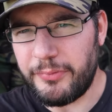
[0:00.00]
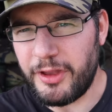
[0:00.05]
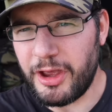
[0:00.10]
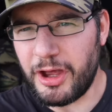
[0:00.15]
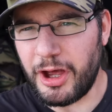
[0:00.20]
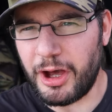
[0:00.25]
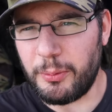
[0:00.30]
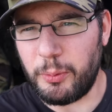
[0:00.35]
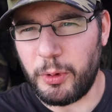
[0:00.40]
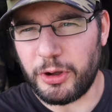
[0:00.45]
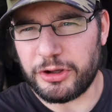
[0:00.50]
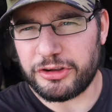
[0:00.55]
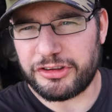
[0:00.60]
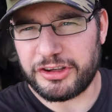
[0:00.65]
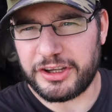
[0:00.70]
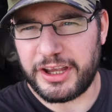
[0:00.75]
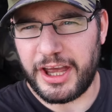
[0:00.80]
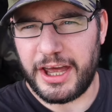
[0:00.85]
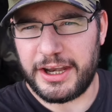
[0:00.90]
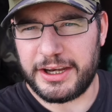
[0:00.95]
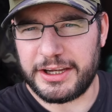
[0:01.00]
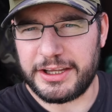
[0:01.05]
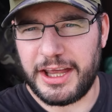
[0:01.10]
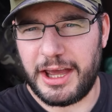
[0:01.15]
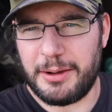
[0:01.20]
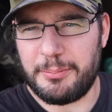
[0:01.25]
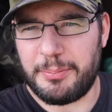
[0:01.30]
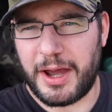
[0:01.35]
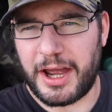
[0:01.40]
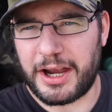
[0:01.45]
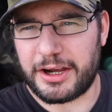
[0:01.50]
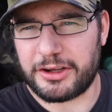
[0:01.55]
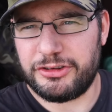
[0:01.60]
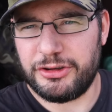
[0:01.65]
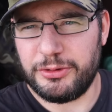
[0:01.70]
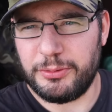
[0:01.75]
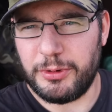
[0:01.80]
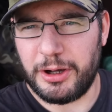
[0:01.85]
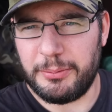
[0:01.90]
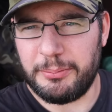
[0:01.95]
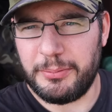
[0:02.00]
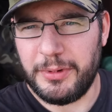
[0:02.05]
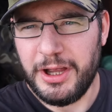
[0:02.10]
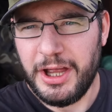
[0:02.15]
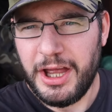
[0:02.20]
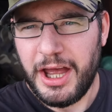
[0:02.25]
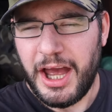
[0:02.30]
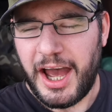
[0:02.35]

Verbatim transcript: uh, once again and get back to um,